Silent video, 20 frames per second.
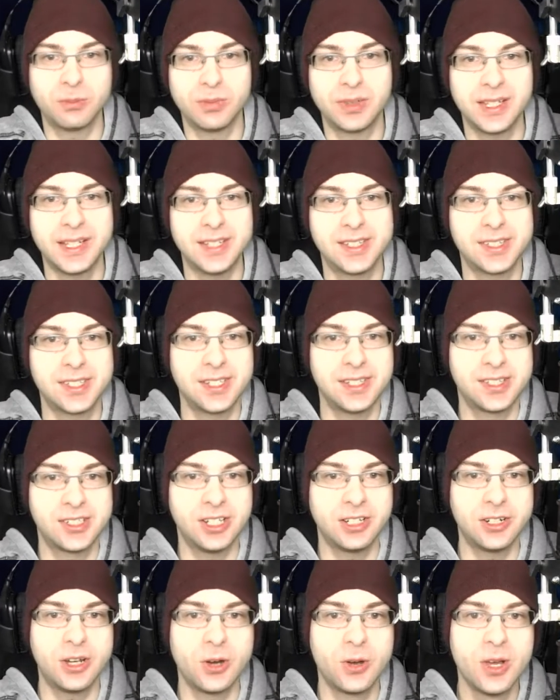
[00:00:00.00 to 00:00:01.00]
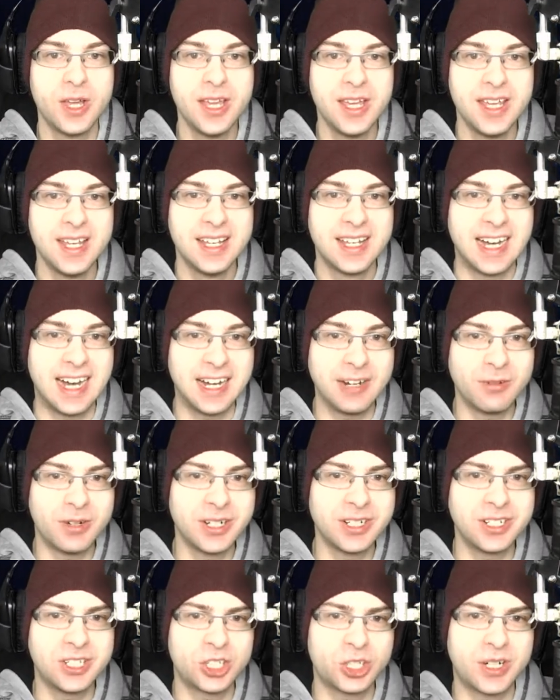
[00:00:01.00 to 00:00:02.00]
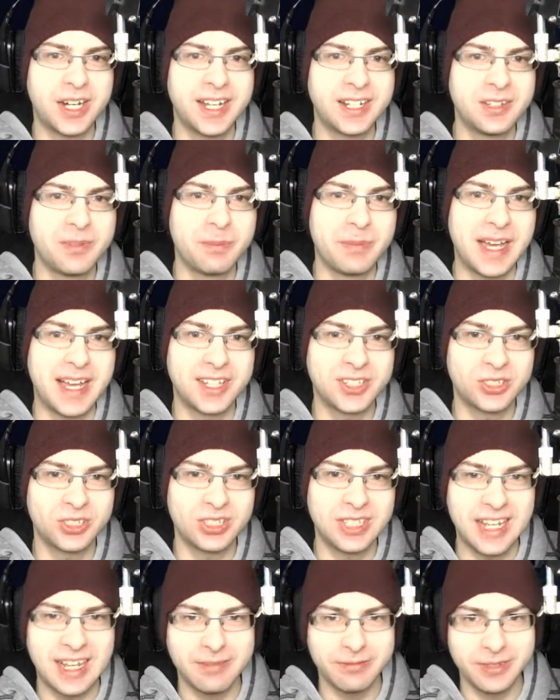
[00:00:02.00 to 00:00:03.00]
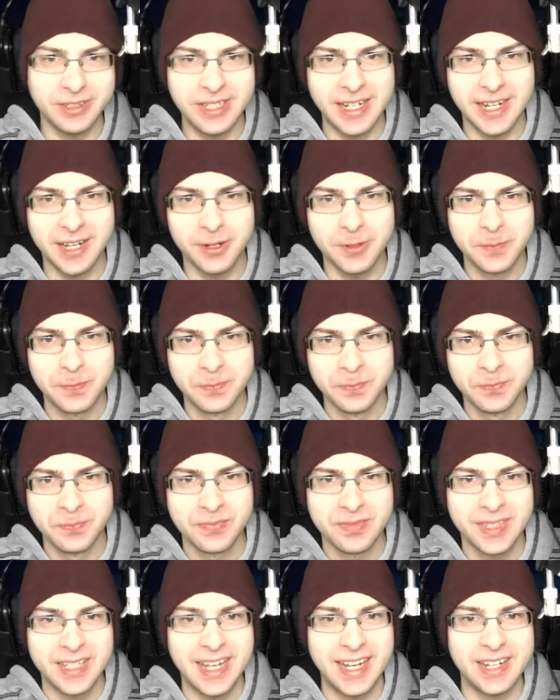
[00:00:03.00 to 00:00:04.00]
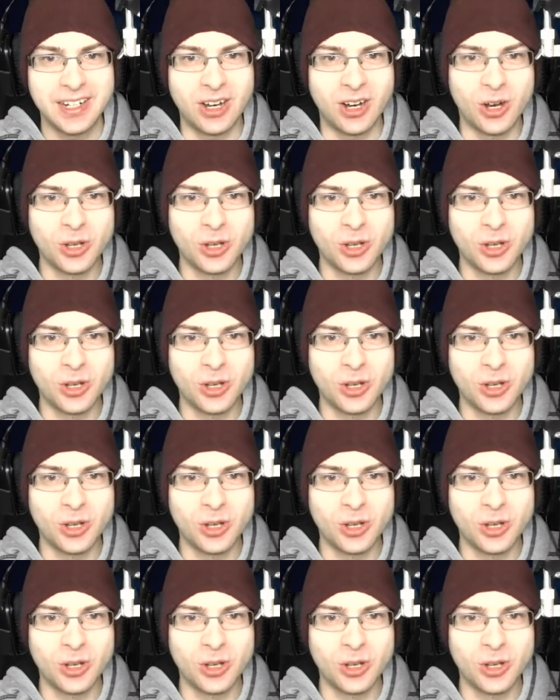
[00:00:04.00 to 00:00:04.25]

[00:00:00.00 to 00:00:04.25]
to places, you know. I want to try the master dot for now. And